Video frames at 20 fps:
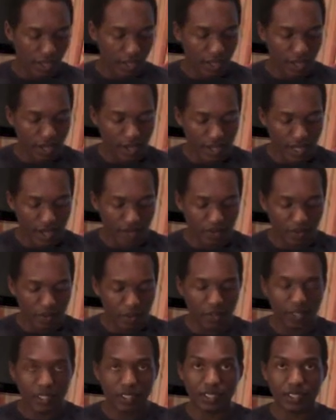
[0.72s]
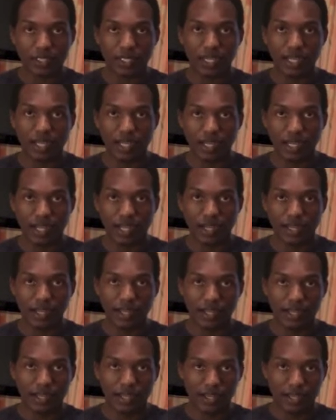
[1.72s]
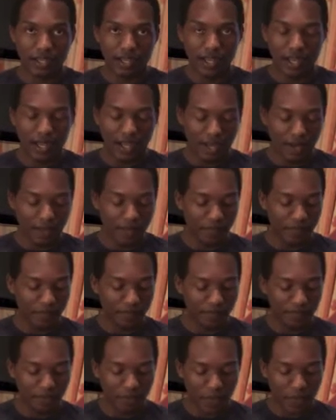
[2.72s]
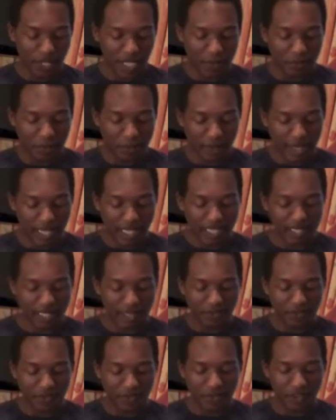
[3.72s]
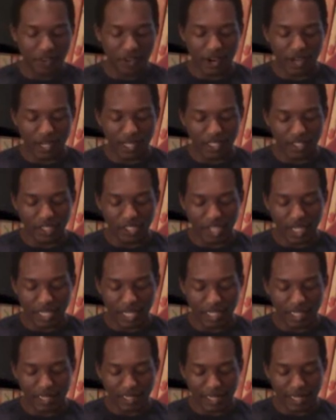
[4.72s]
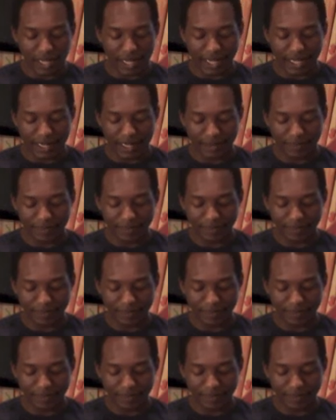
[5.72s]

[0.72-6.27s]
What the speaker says: Hi everyone. We're going to be making some fried chicken today.